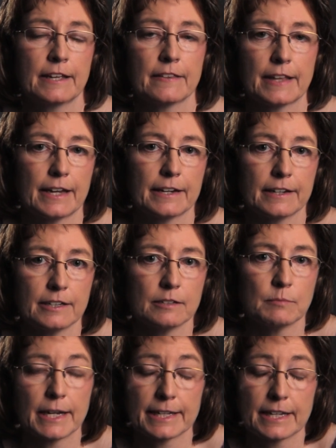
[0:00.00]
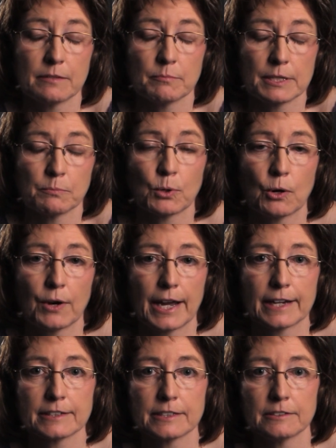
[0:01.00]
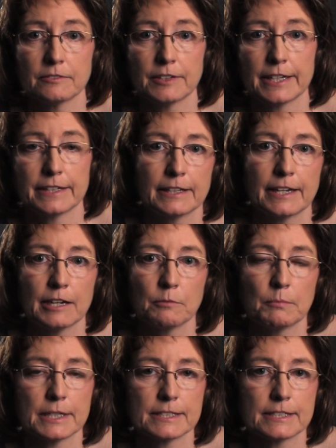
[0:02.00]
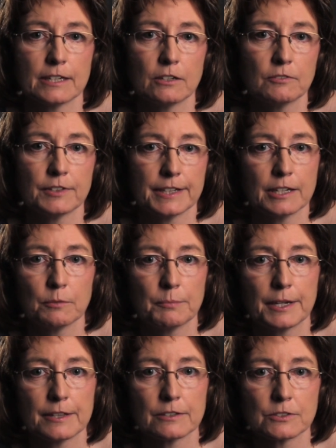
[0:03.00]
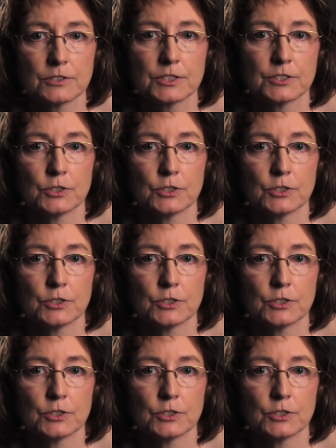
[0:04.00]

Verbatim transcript: that um, I can be proactive and help myself and help others